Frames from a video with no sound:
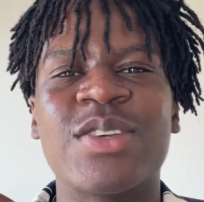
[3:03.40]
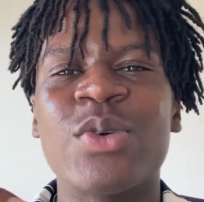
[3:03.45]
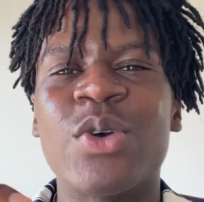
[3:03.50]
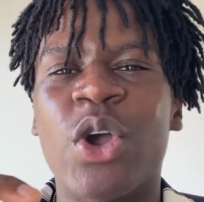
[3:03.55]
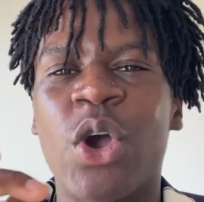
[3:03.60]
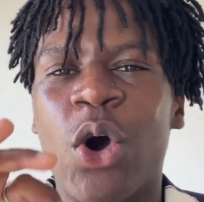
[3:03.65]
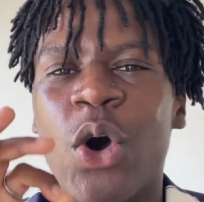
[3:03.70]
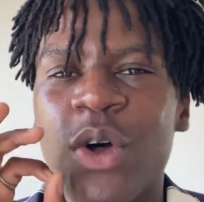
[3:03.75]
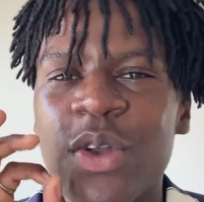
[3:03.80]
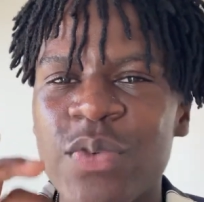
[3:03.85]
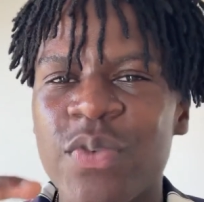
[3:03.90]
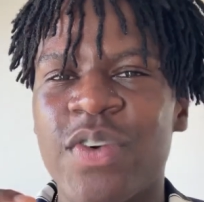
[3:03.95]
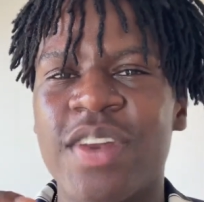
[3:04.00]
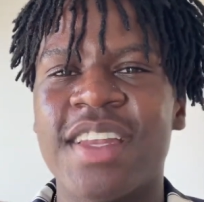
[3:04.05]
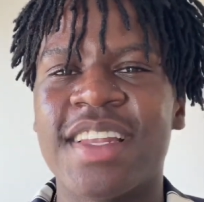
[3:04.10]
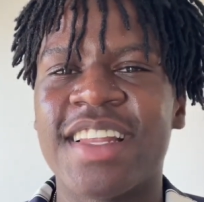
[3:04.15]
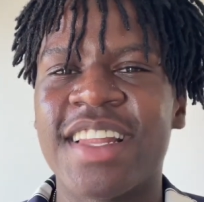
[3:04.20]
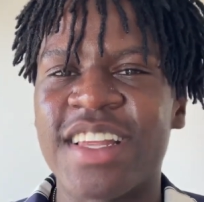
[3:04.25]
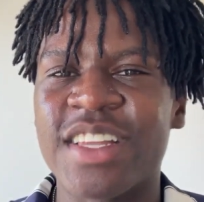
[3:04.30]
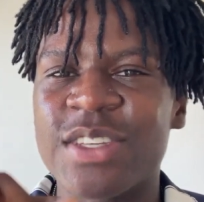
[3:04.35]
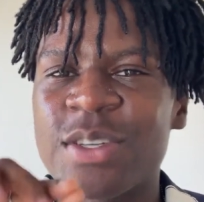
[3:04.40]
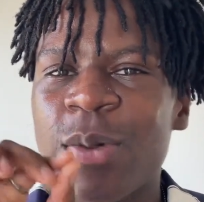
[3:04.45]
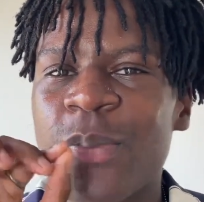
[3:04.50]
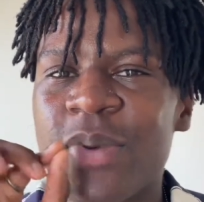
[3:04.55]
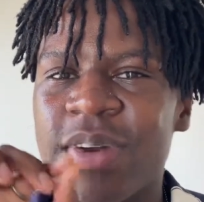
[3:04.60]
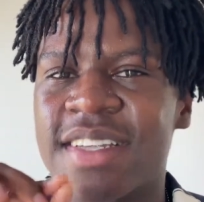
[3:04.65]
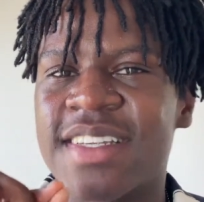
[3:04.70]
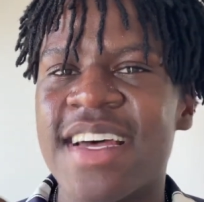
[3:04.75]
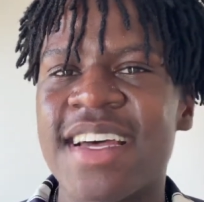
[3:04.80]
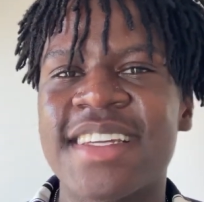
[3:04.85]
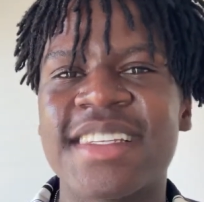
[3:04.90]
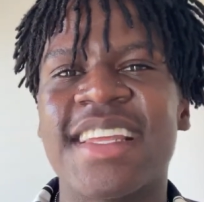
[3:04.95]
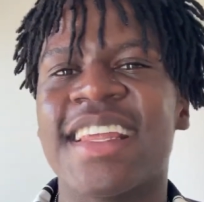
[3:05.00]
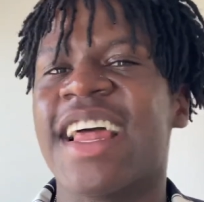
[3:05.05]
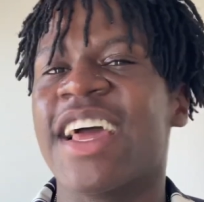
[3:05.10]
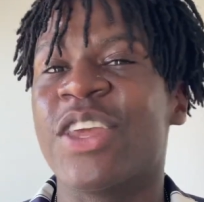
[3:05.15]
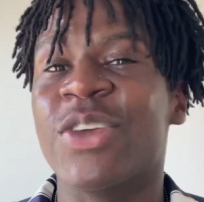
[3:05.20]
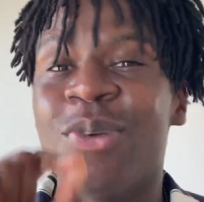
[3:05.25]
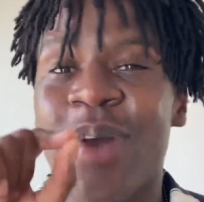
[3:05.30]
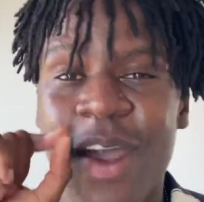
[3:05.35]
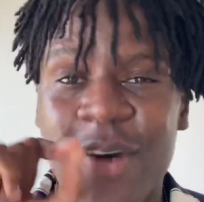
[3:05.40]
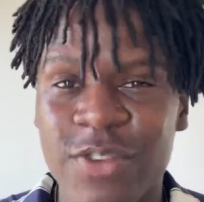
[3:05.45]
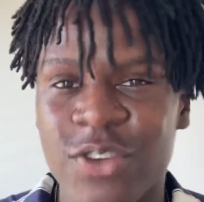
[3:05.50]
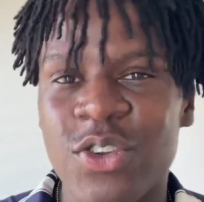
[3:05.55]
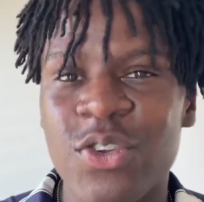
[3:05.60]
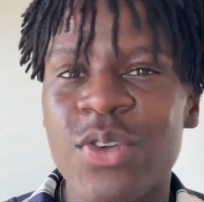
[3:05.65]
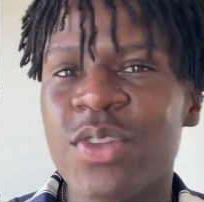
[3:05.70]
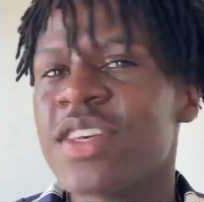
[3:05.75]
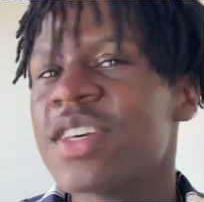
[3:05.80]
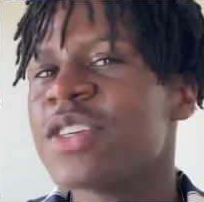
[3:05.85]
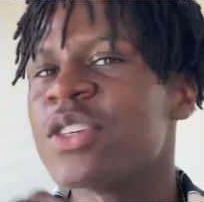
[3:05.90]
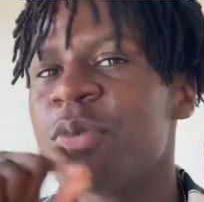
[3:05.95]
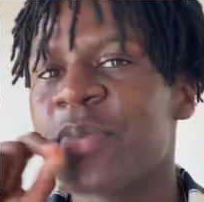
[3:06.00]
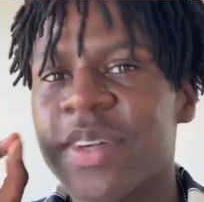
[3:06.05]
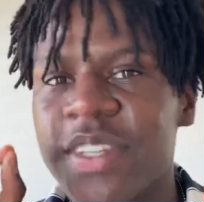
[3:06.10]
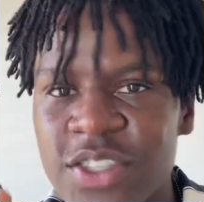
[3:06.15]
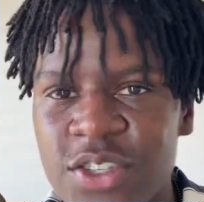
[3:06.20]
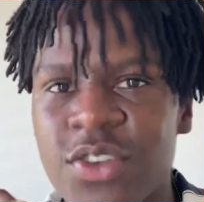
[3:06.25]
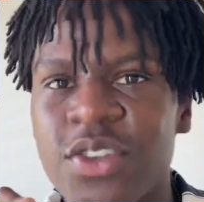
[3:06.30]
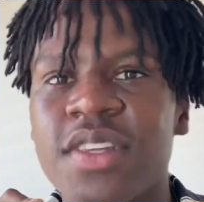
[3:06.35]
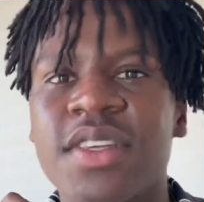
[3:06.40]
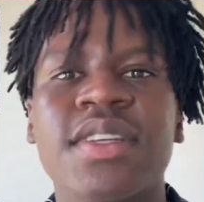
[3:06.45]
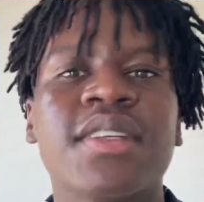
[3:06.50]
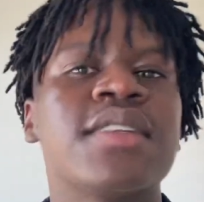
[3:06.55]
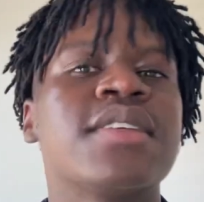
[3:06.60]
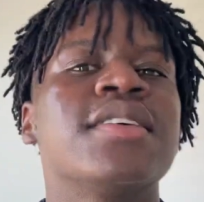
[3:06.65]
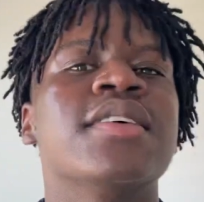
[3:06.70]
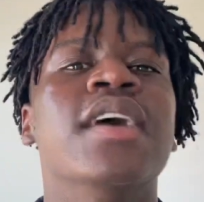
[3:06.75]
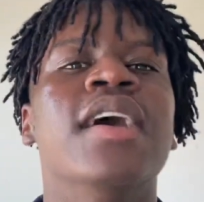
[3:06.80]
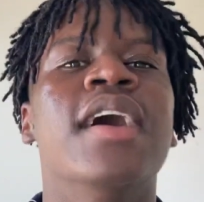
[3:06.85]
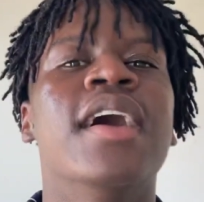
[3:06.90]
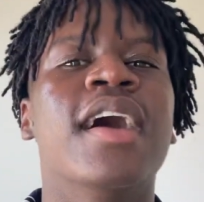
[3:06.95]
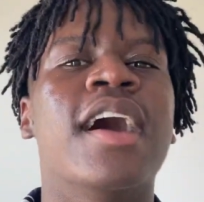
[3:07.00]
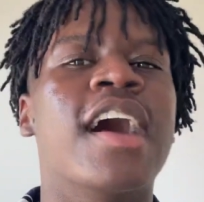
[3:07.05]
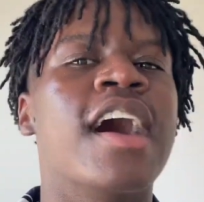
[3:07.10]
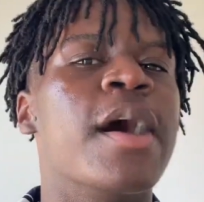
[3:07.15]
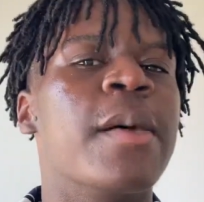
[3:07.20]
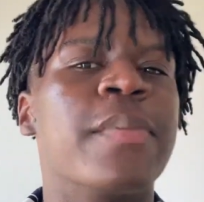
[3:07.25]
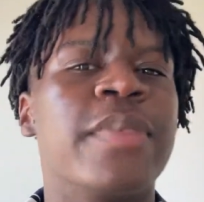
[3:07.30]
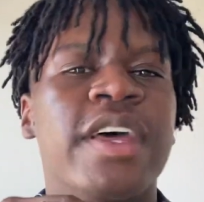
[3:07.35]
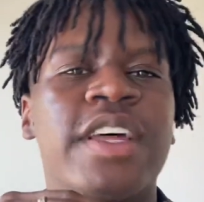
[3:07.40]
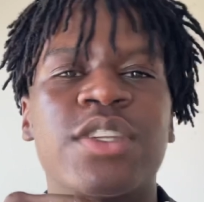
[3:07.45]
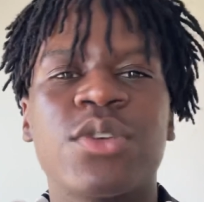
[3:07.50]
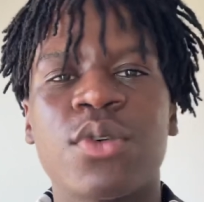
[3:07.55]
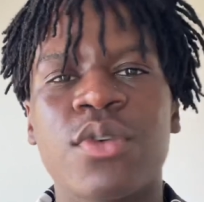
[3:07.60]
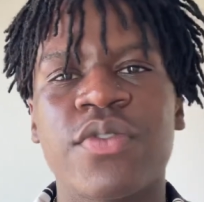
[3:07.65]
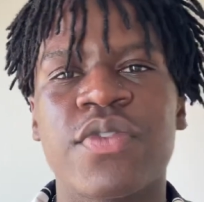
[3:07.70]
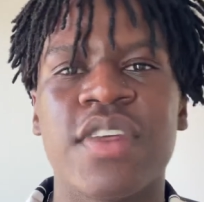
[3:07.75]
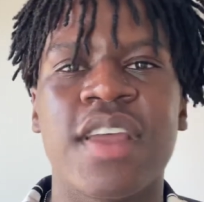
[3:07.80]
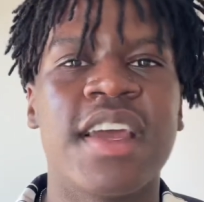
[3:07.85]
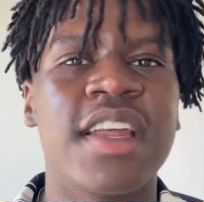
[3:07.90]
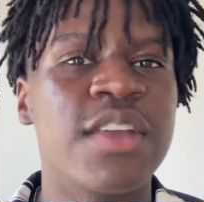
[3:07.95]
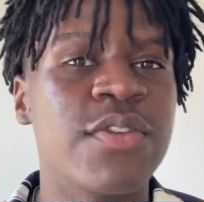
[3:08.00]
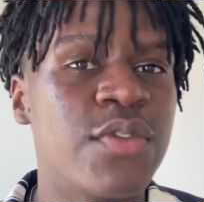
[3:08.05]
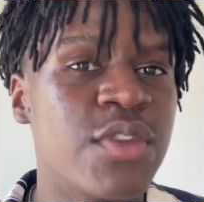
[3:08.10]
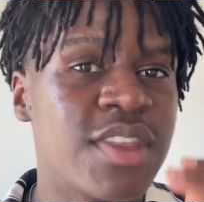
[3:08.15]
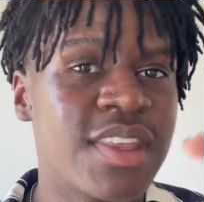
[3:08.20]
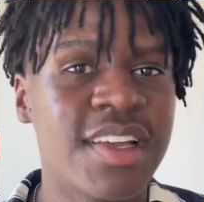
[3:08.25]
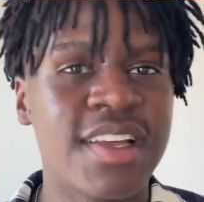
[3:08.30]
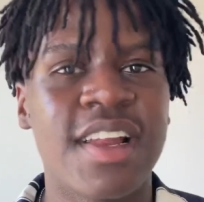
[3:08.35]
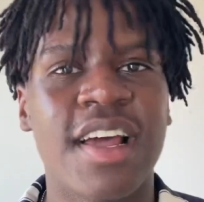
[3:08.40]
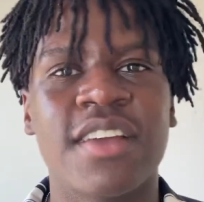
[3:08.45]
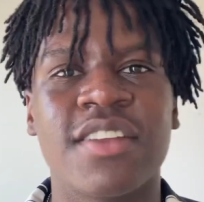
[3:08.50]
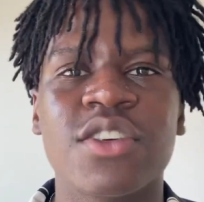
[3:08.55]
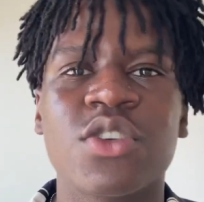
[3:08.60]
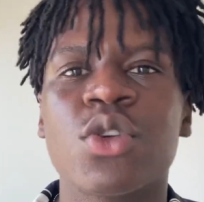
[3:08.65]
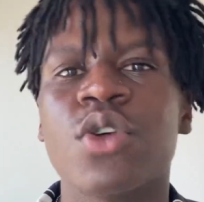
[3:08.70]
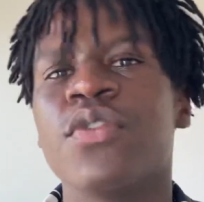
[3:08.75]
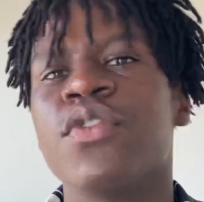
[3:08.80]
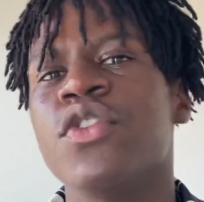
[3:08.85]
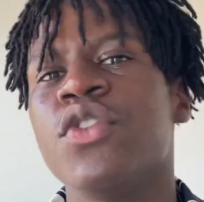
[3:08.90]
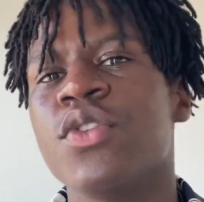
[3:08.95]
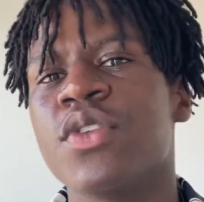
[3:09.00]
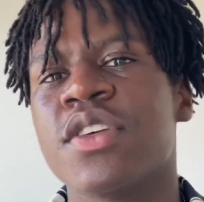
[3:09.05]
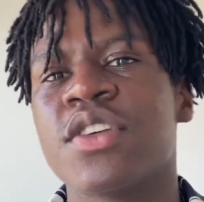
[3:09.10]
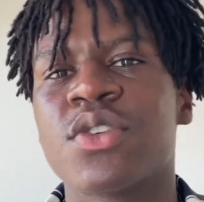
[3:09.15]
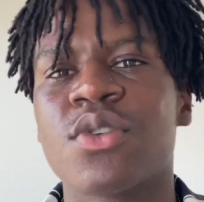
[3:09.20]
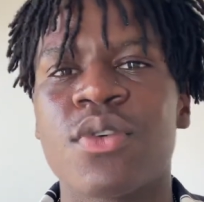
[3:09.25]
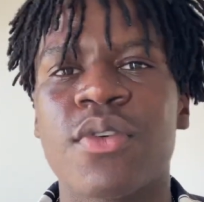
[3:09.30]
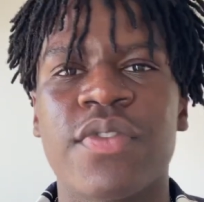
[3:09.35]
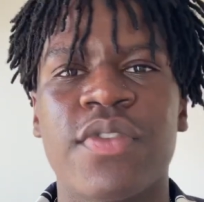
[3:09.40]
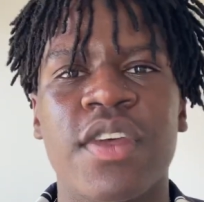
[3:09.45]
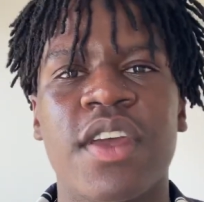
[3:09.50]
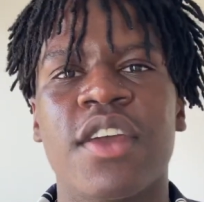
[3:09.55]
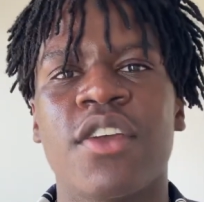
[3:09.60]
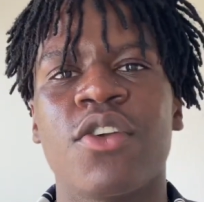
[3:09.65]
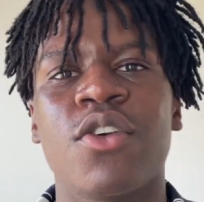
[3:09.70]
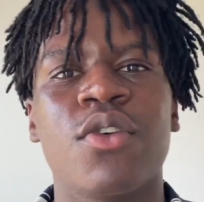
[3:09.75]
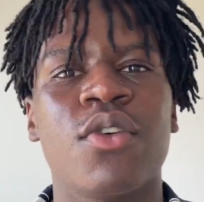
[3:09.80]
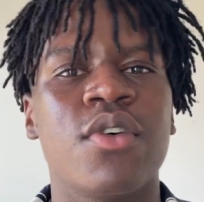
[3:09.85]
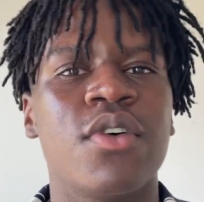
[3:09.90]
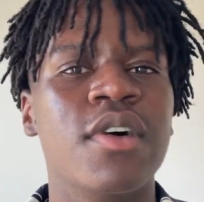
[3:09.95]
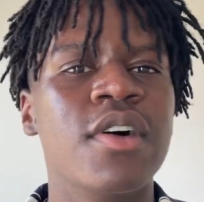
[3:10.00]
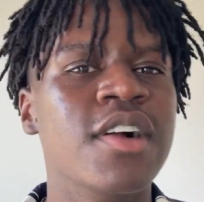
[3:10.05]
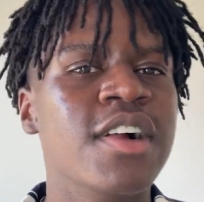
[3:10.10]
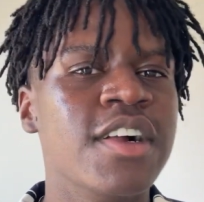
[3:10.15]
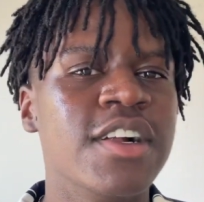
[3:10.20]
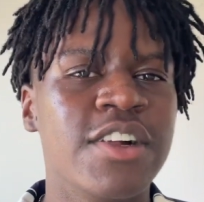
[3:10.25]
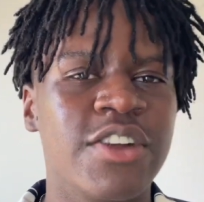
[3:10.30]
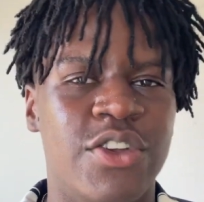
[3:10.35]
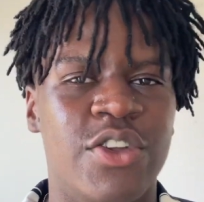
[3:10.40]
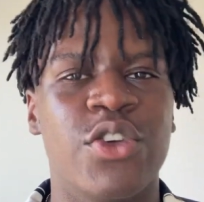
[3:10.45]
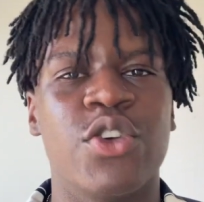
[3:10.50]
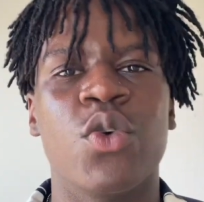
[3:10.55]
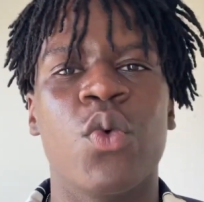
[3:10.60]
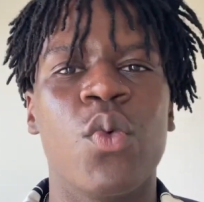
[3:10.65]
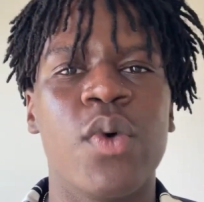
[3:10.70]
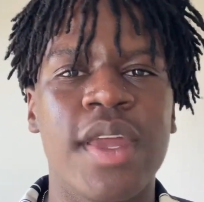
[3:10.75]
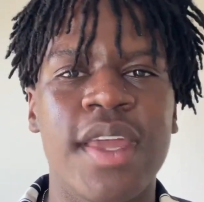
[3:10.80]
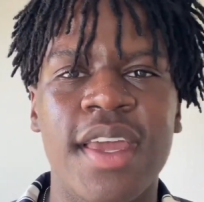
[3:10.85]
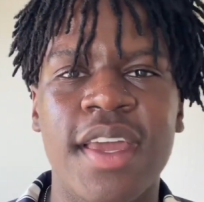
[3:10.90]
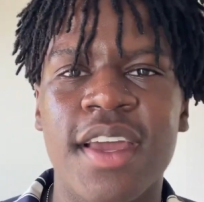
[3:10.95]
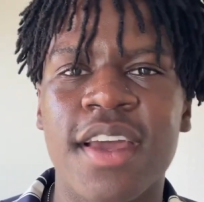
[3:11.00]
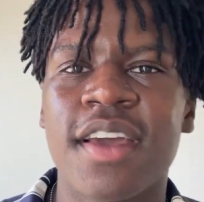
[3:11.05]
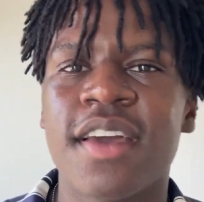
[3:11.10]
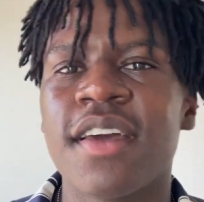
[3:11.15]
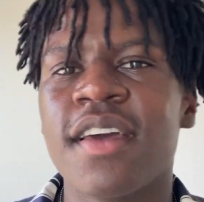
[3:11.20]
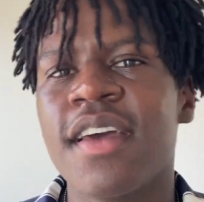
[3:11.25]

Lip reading: confidently and so precisely, like you have to do this, you must do this, that sort of thing. And if you think like this, or if you do this sort of thing, you're weak.